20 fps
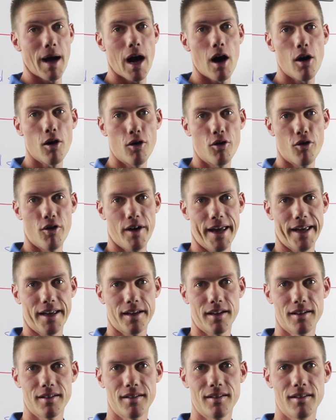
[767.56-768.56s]
power
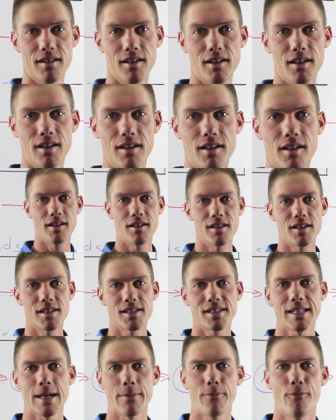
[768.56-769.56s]
rake.
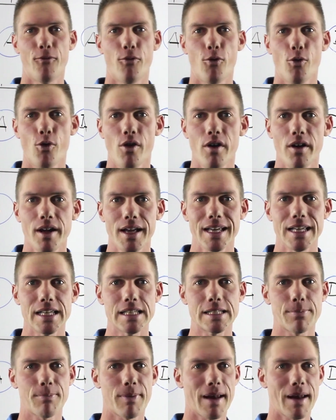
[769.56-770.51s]
Step 4 is